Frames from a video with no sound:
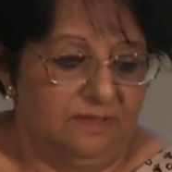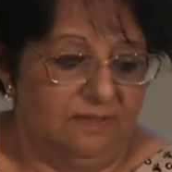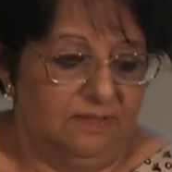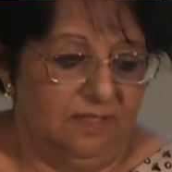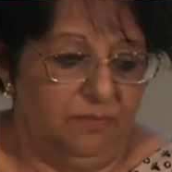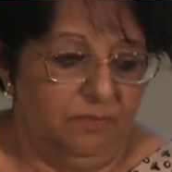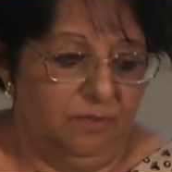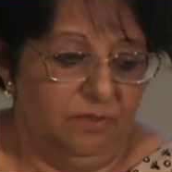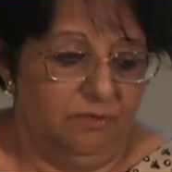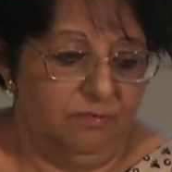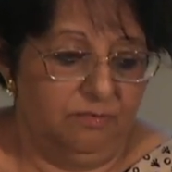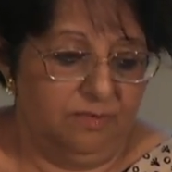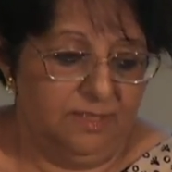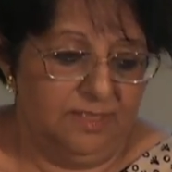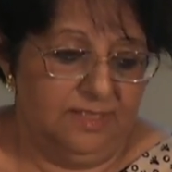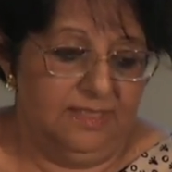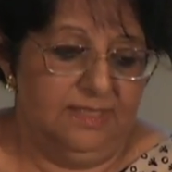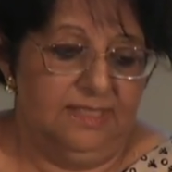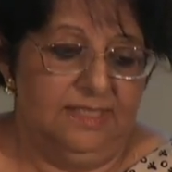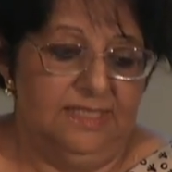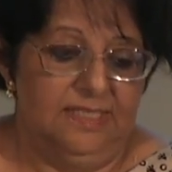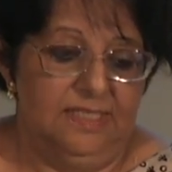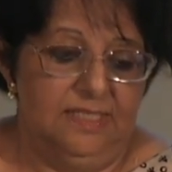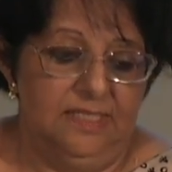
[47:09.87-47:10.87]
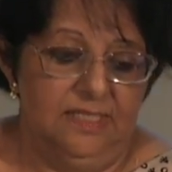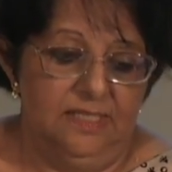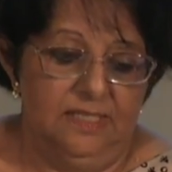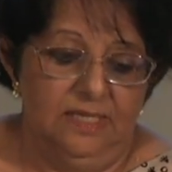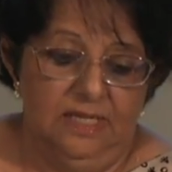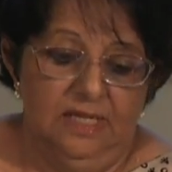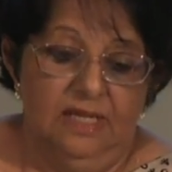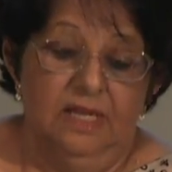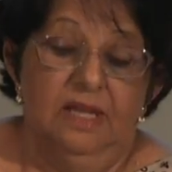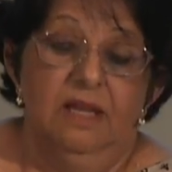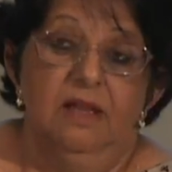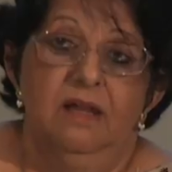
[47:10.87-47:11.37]
They were really
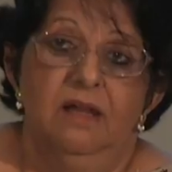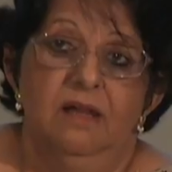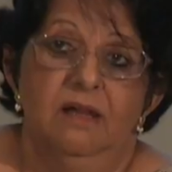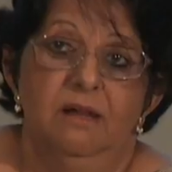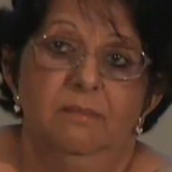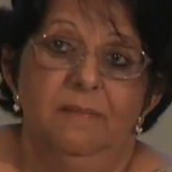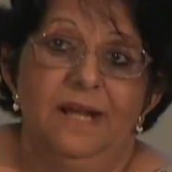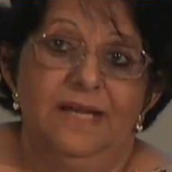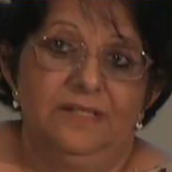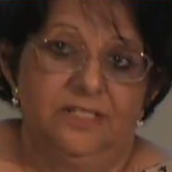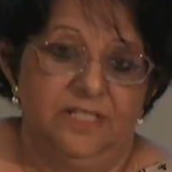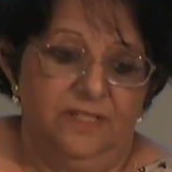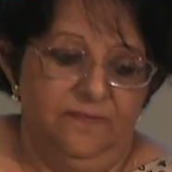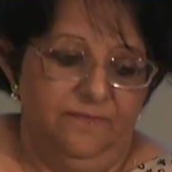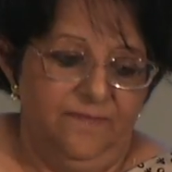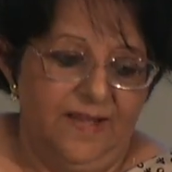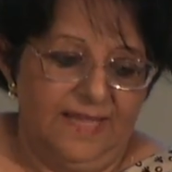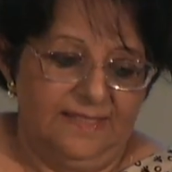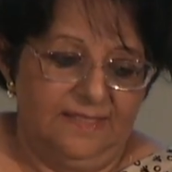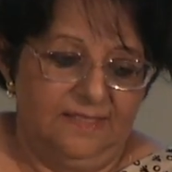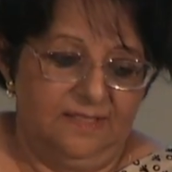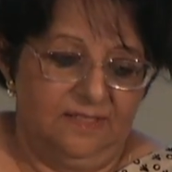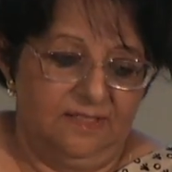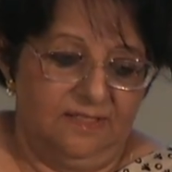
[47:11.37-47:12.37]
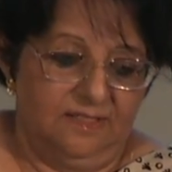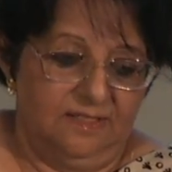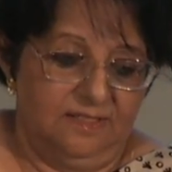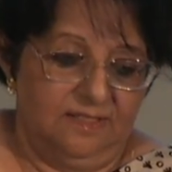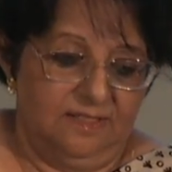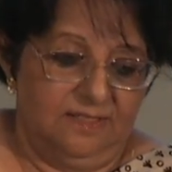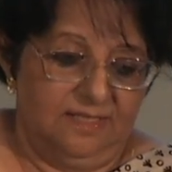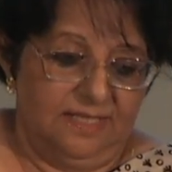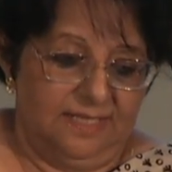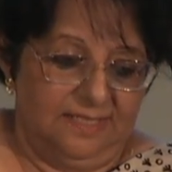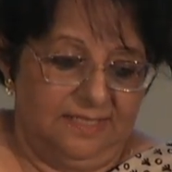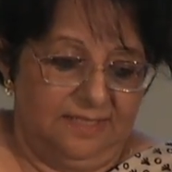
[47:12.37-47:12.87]
uh, multifaceted,
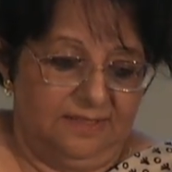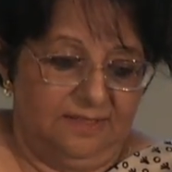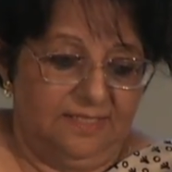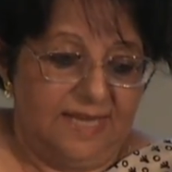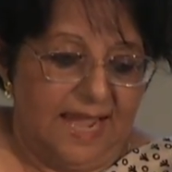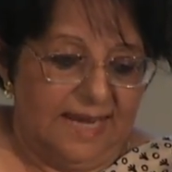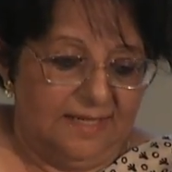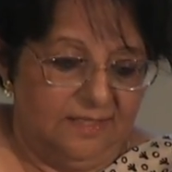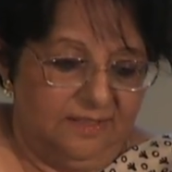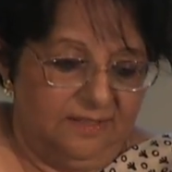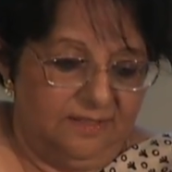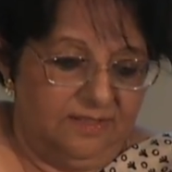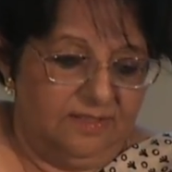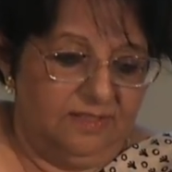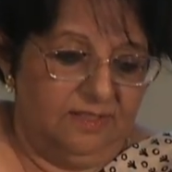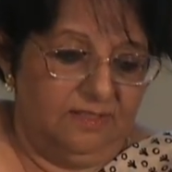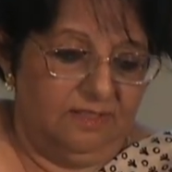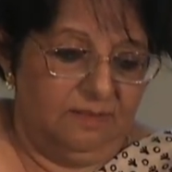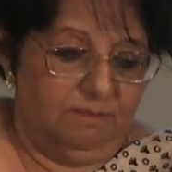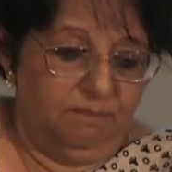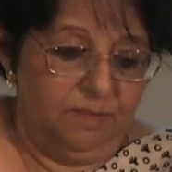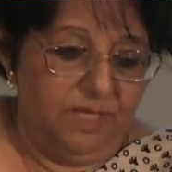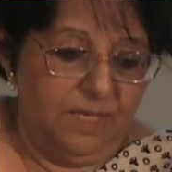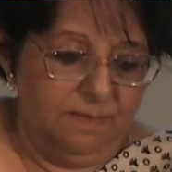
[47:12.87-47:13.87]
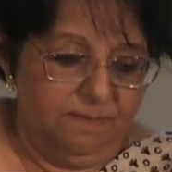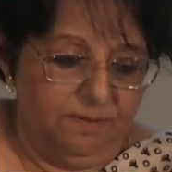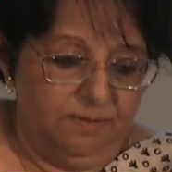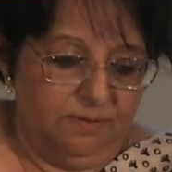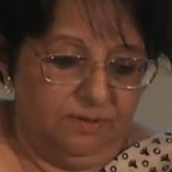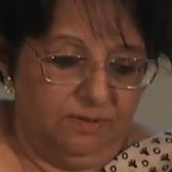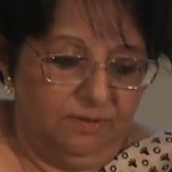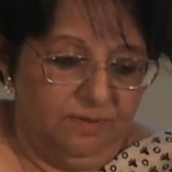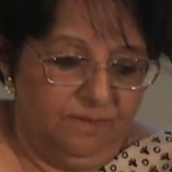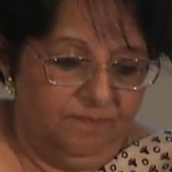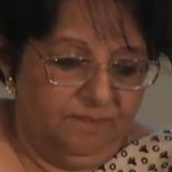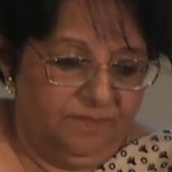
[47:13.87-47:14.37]
talented
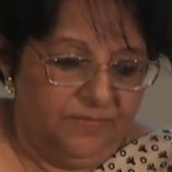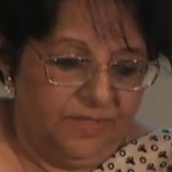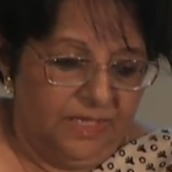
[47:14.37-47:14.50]
people